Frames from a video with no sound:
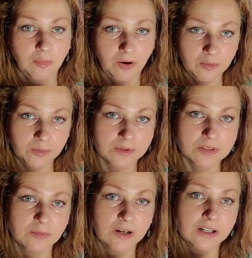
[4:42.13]

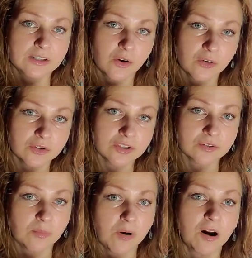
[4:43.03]
purpose, but it's
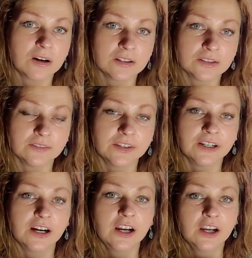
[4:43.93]
also part of
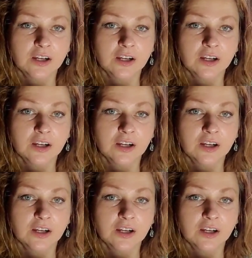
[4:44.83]
the